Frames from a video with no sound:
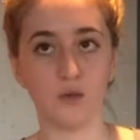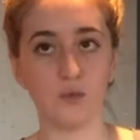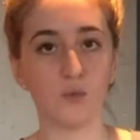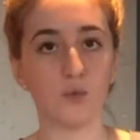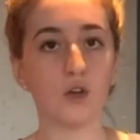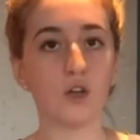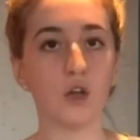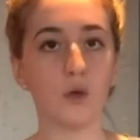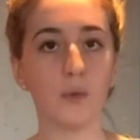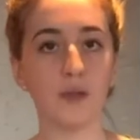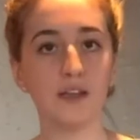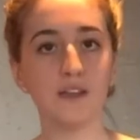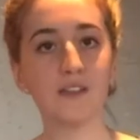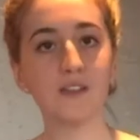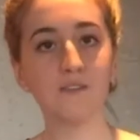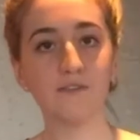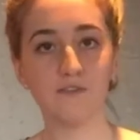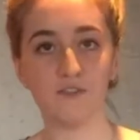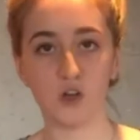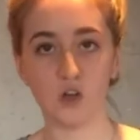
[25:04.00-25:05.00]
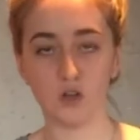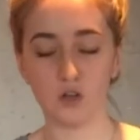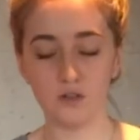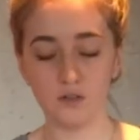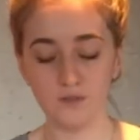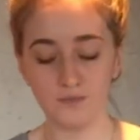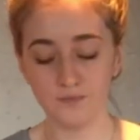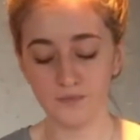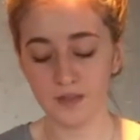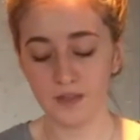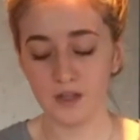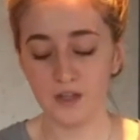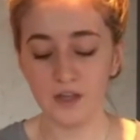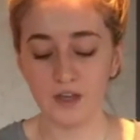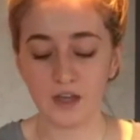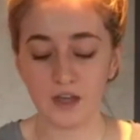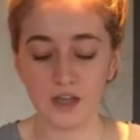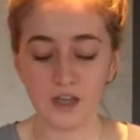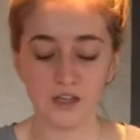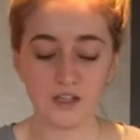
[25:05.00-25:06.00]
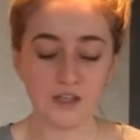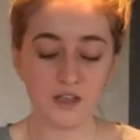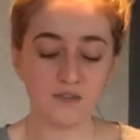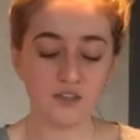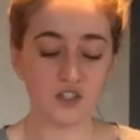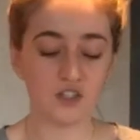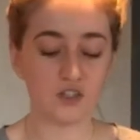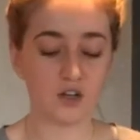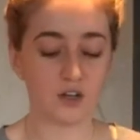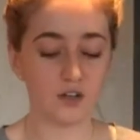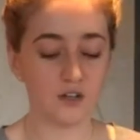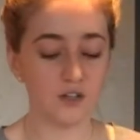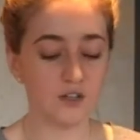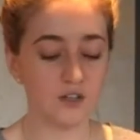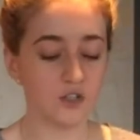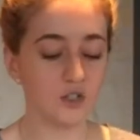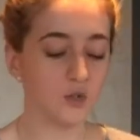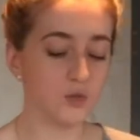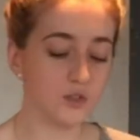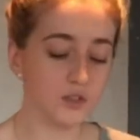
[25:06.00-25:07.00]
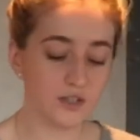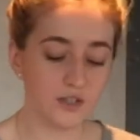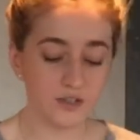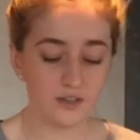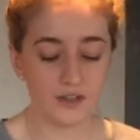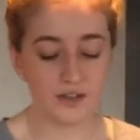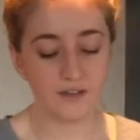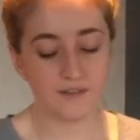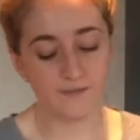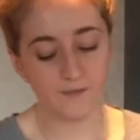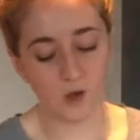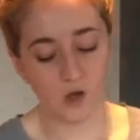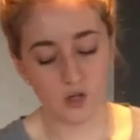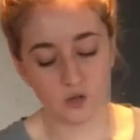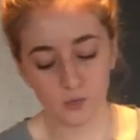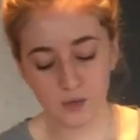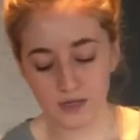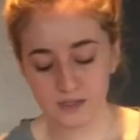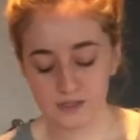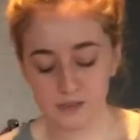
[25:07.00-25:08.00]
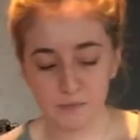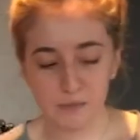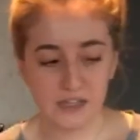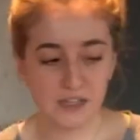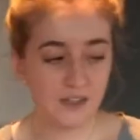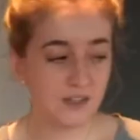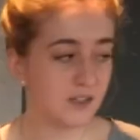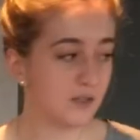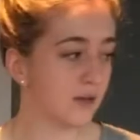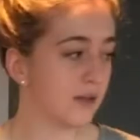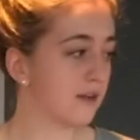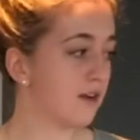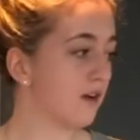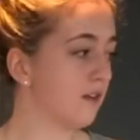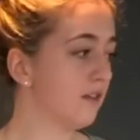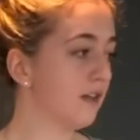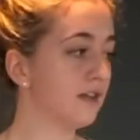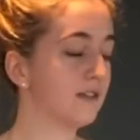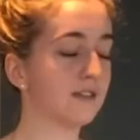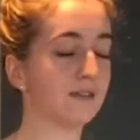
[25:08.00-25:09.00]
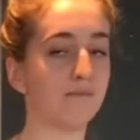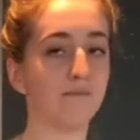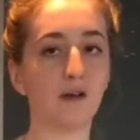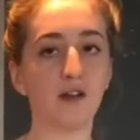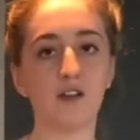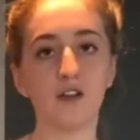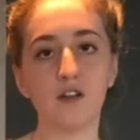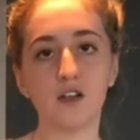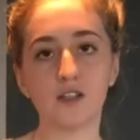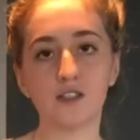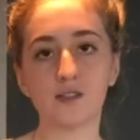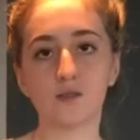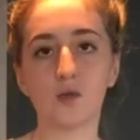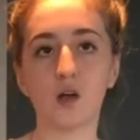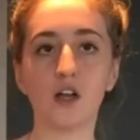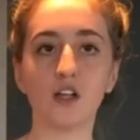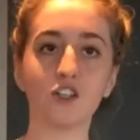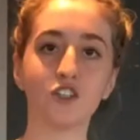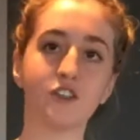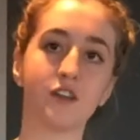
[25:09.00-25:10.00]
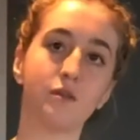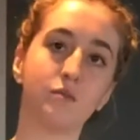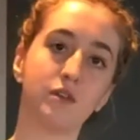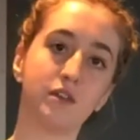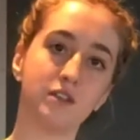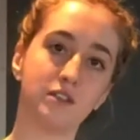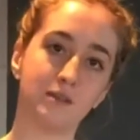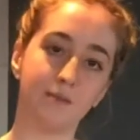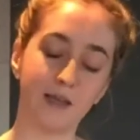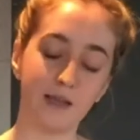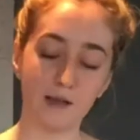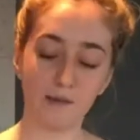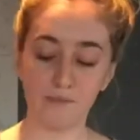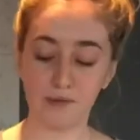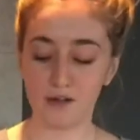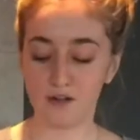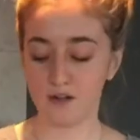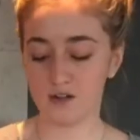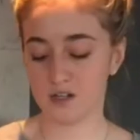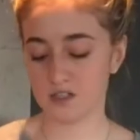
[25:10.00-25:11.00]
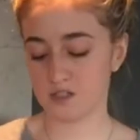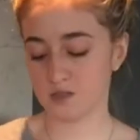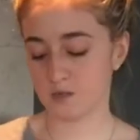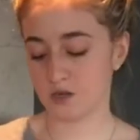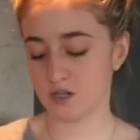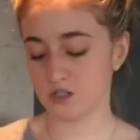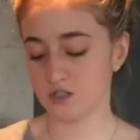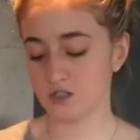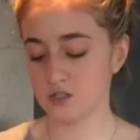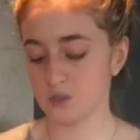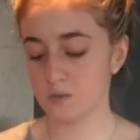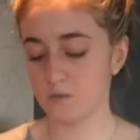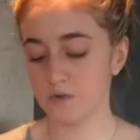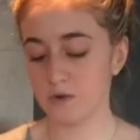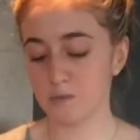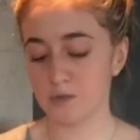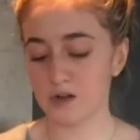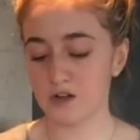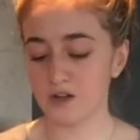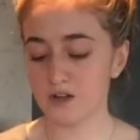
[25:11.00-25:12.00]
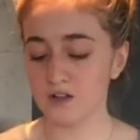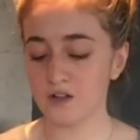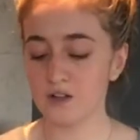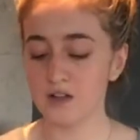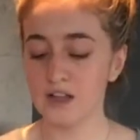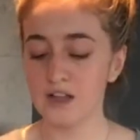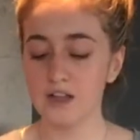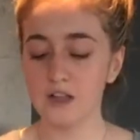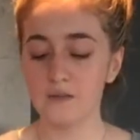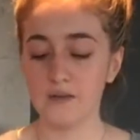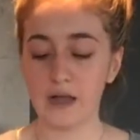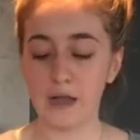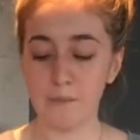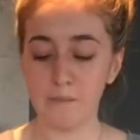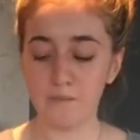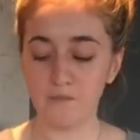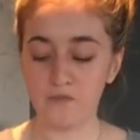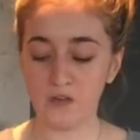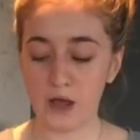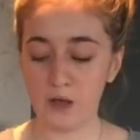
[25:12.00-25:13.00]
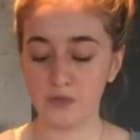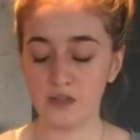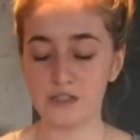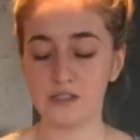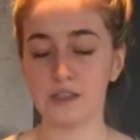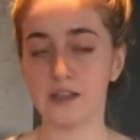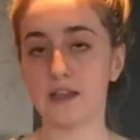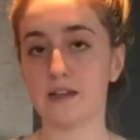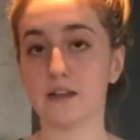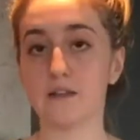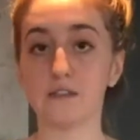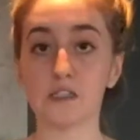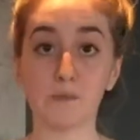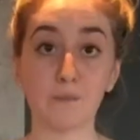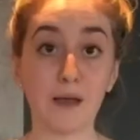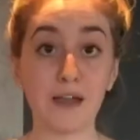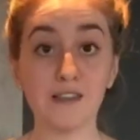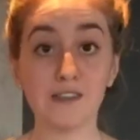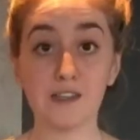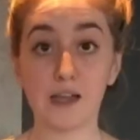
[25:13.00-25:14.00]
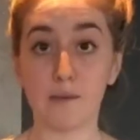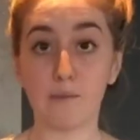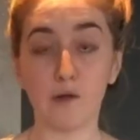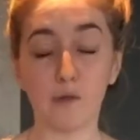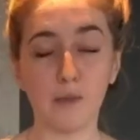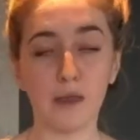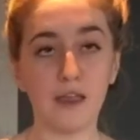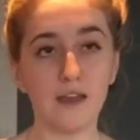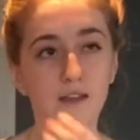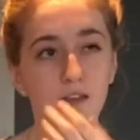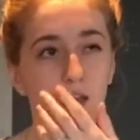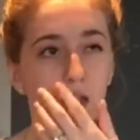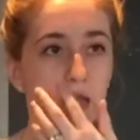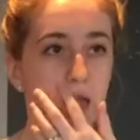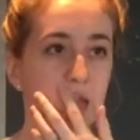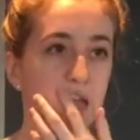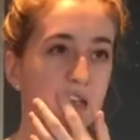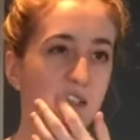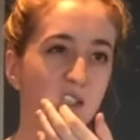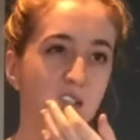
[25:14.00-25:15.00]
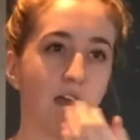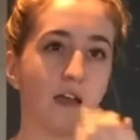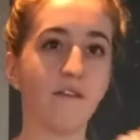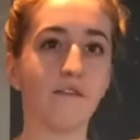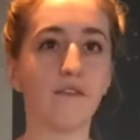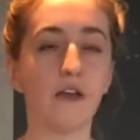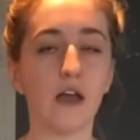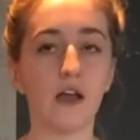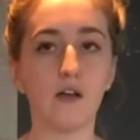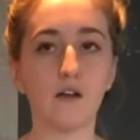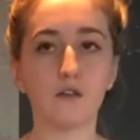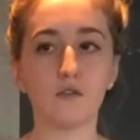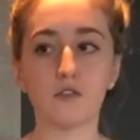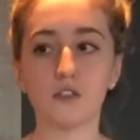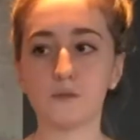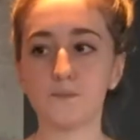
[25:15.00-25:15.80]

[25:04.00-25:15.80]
We're going into fall, and I've started Googling like fall recipes. So I got like some butternut squash, and I wanted to make a butternut squash soup for Paul. I found these like spiced apple pancakes. I found